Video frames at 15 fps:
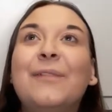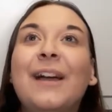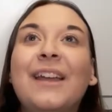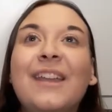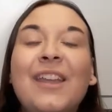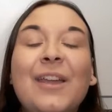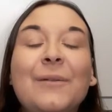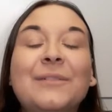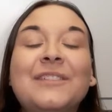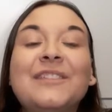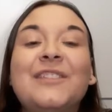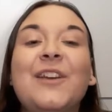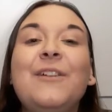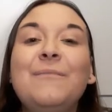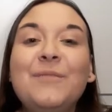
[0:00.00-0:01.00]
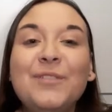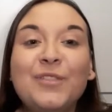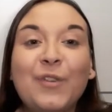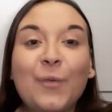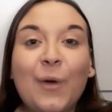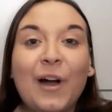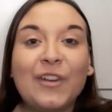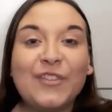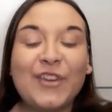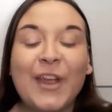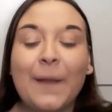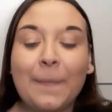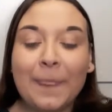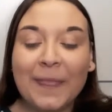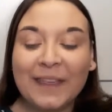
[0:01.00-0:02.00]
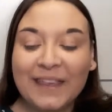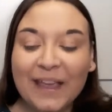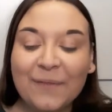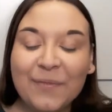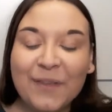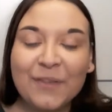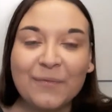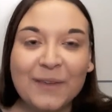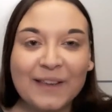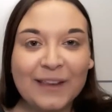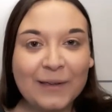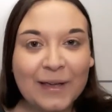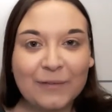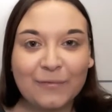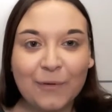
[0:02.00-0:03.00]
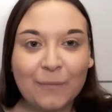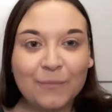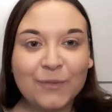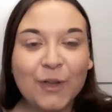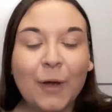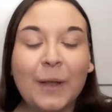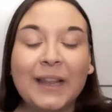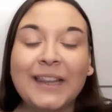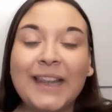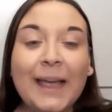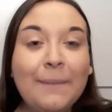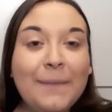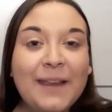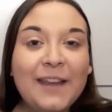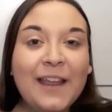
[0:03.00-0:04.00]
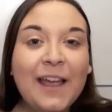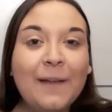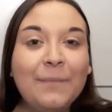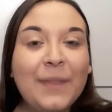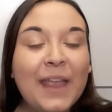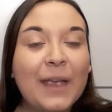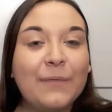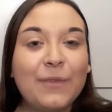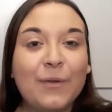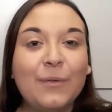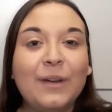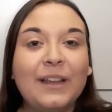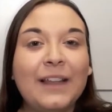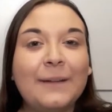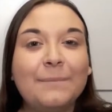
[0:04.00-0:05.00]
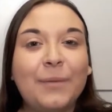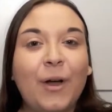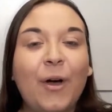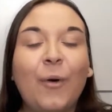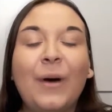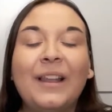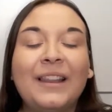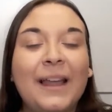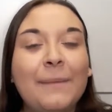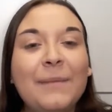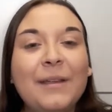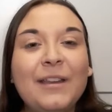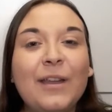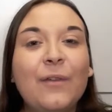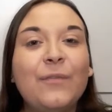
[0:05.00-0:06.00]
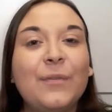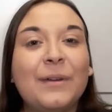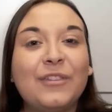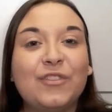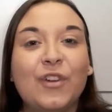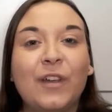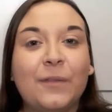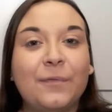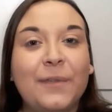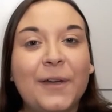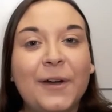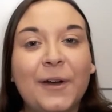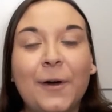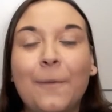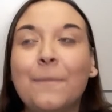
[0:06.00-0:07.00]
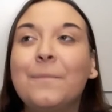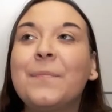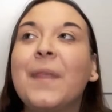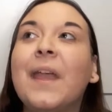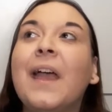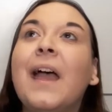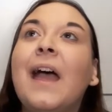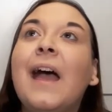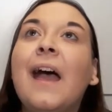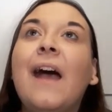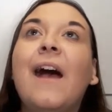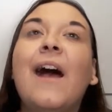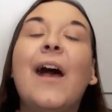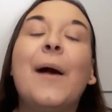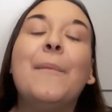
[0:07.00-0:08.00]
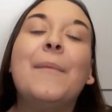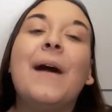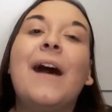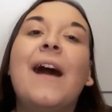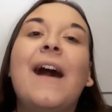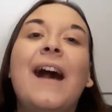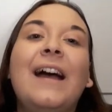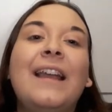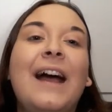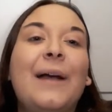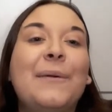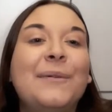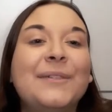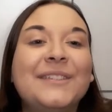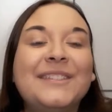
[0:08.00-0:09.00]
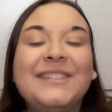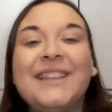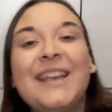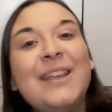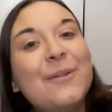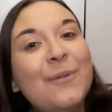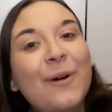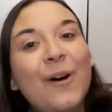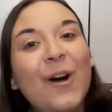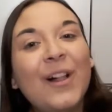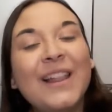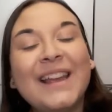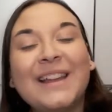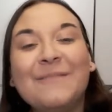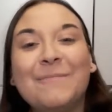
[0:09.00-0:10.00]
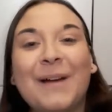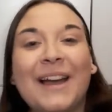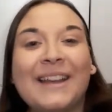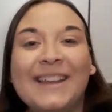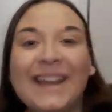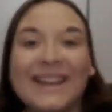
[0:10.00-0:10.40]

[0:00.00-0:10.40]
Thank you so much for watching. Give this video a thumbs up. Let me know if you collect Bolt. Let me know if you enjoy the film. Um, and I will see you all in my